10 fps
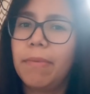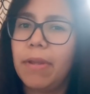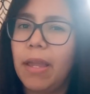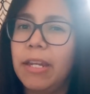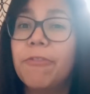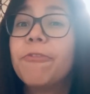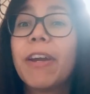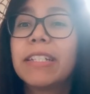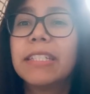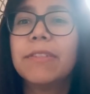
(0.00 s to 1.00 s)
an
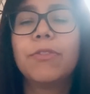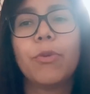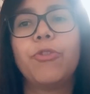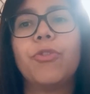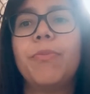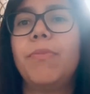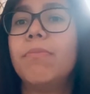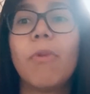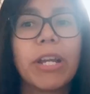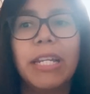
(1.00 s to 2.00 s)
effective social
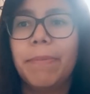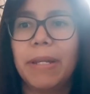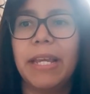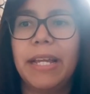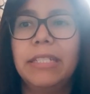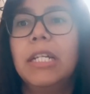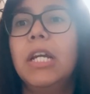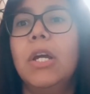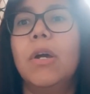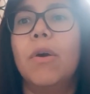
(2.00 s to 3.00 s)
marketing plan
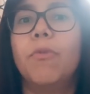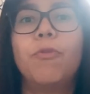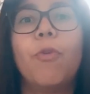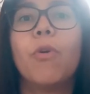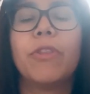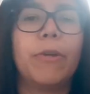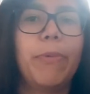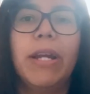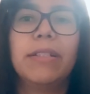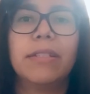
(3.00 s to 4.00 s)
for their
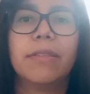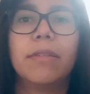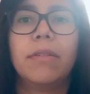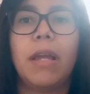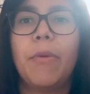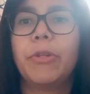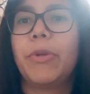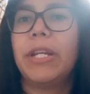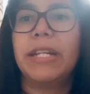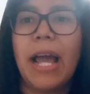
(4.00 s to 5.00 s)
practice. I would
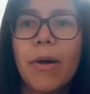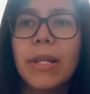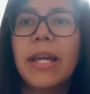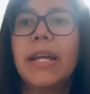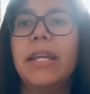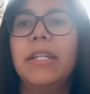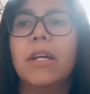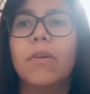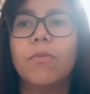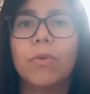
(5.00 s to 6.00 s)
create an outline
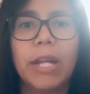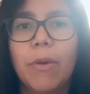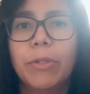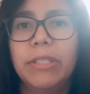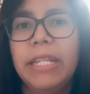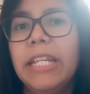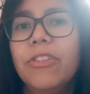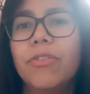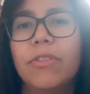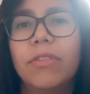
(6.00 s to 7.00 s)
of what I would
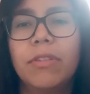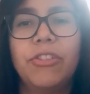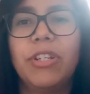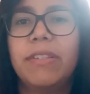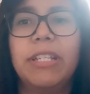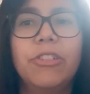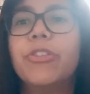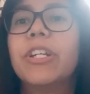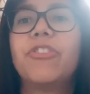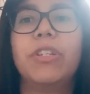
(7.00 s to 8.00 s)
teach, such as an
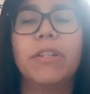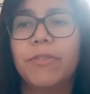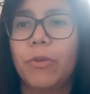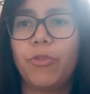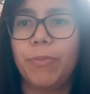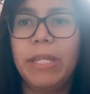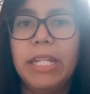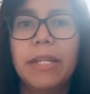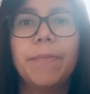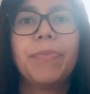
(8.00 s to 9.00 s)
introduction of social
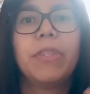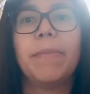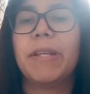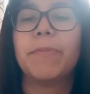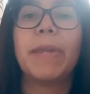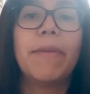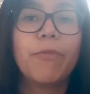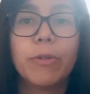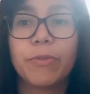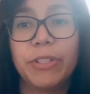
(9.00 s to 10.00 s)
media, the best
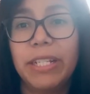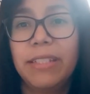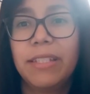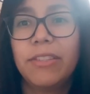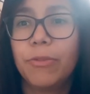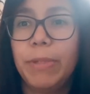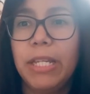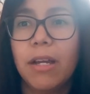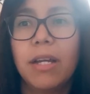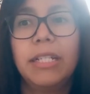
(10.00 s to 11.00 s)
platforms for dentists to be
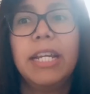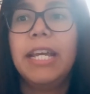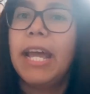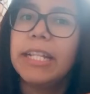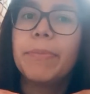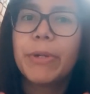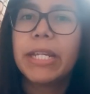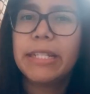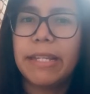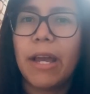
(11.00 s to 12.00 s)
on, and to break
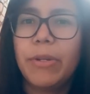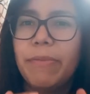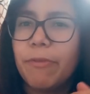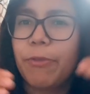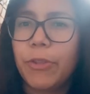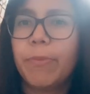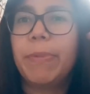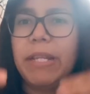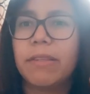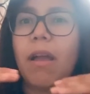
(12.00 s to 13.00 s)
it down even further
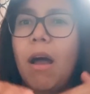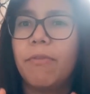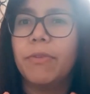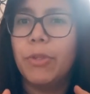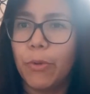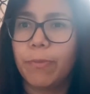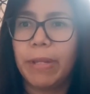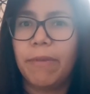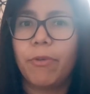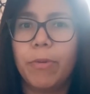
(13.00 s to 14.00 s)
based off of those
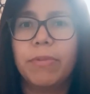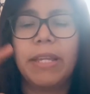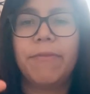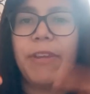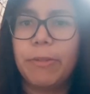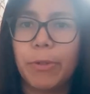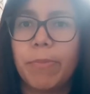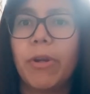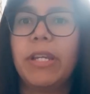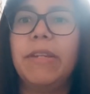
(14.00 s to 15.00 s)
platforms, like Facebook
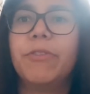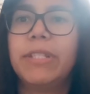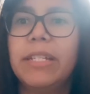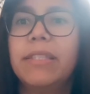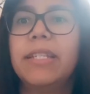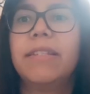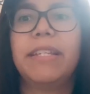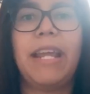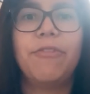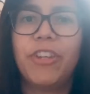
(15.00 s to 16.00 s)
marketing for dentists,
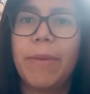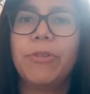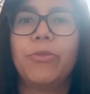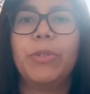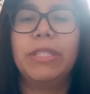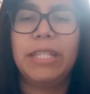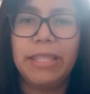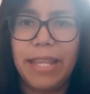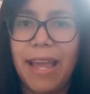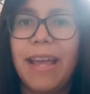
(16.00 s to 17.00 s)
and have chapters
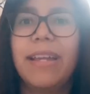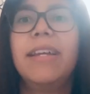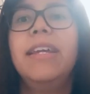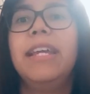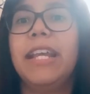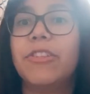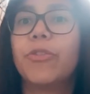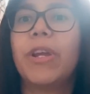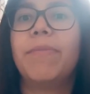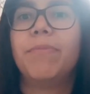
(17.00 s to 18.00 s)
within that,
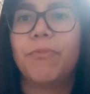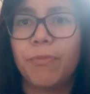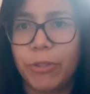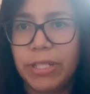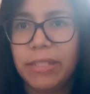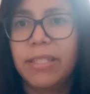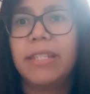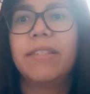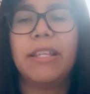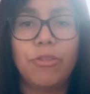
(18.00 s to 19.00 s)
Instagram for
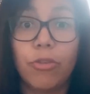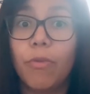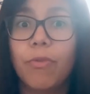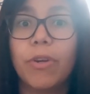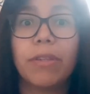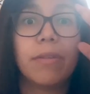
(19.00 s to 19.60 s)
dentists, and so forth.